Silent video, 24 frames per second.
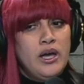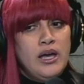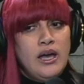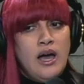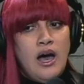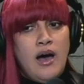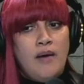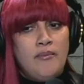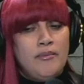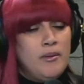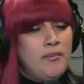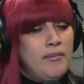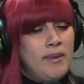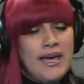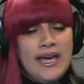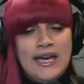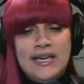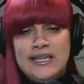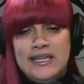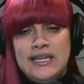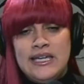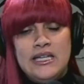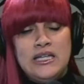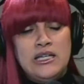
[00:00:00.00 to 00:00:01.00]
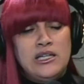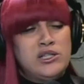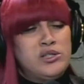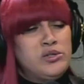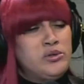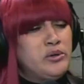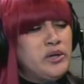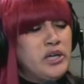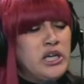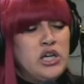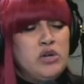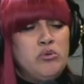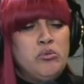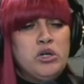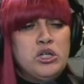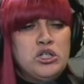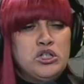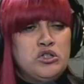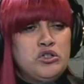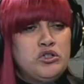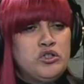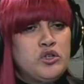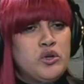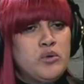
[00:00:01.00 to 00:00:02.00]
the man getting into it, he wants
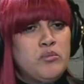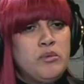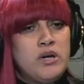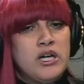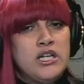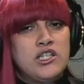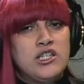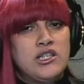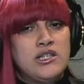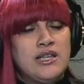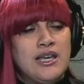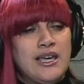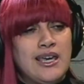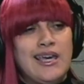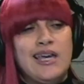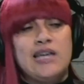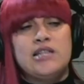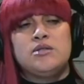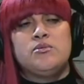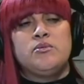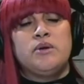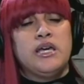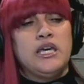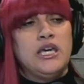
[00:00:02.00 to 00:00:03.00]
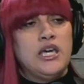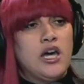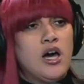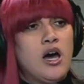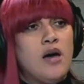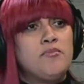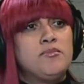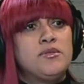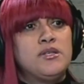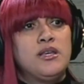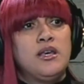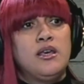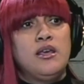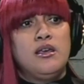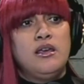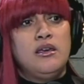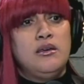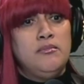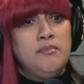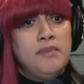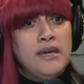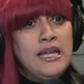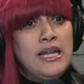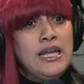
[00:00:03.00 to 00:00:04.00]
you so much, and then guess what? He comes
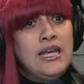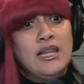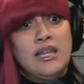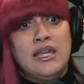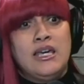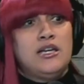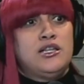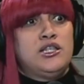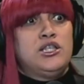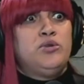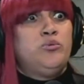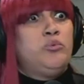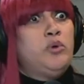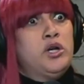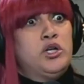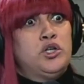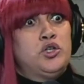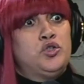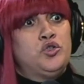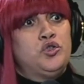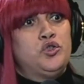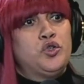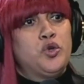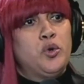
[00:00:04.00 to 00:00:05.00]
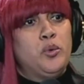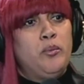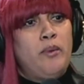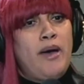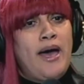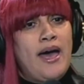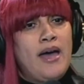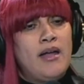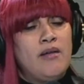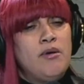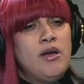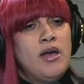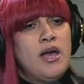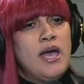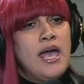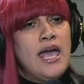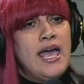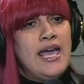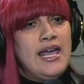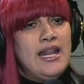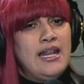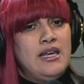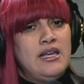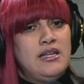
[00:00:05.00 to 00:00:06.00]
immediately because he wanted you so bad,
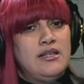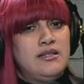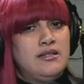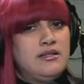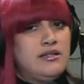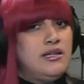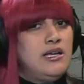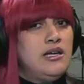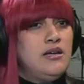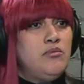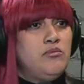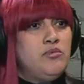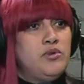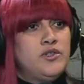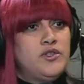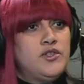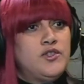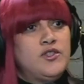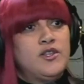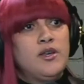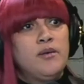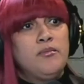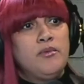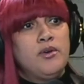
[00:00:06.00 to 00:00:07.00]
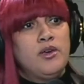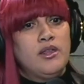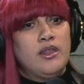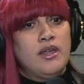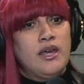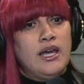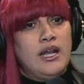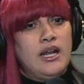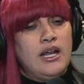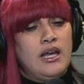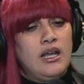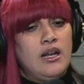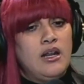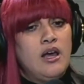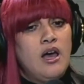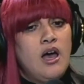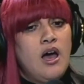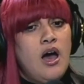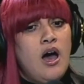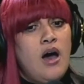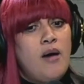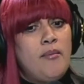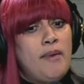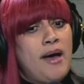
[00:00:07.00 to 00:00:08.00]
and his tip was stimulated.
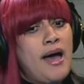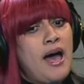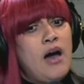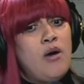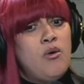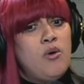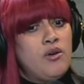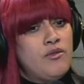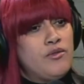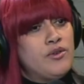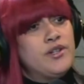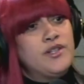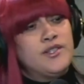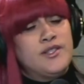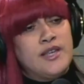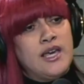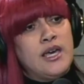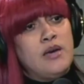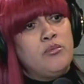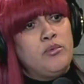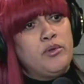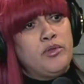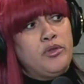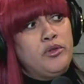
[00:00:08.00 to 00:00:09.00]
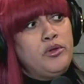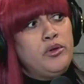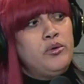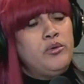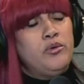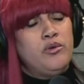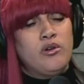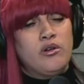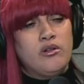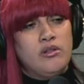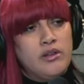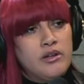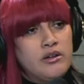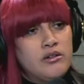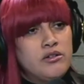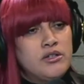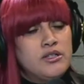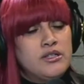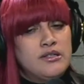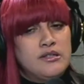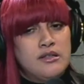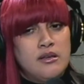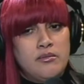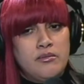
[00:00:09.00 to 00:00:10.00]
However, the same with you, your clitoris
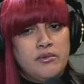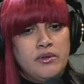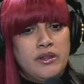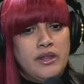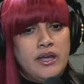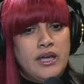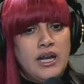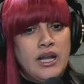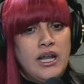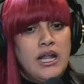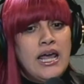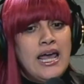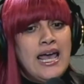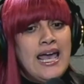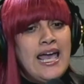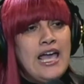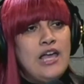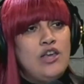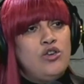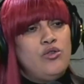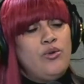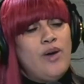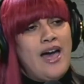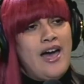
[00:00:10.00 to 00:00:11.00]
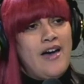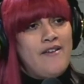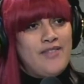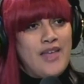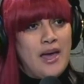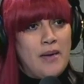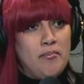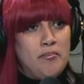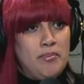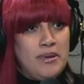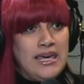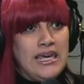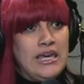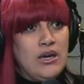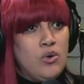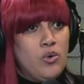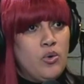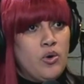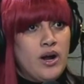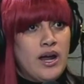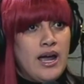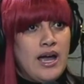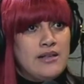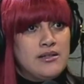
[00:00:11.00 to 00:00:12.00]
stimulated, and you have that peak
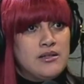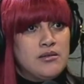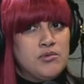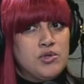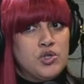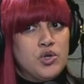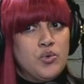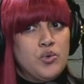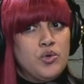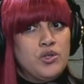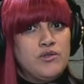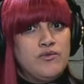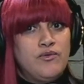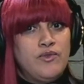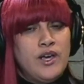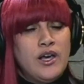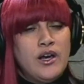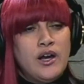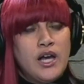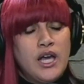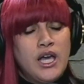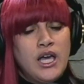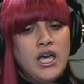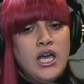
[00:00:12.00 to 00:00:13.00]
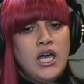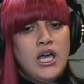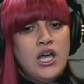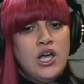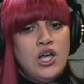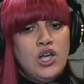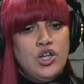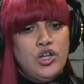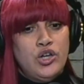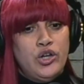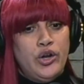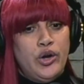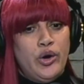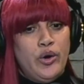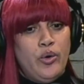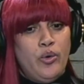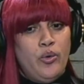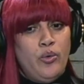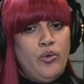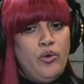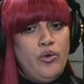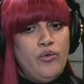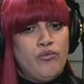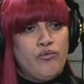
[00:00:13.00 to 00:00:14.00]
orgasm. So it's very, you
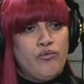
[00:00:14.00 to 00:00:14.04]
know,